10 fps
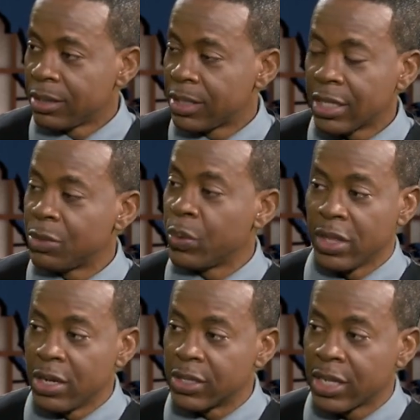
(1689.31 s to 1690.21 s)
said
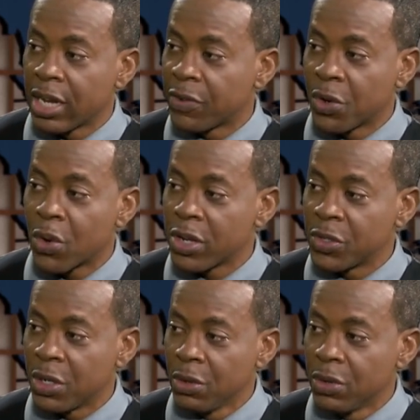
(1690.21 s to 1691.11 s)
within herself, according
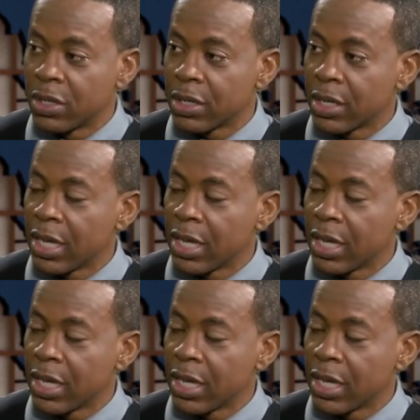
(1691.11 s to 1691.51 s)
to Luke,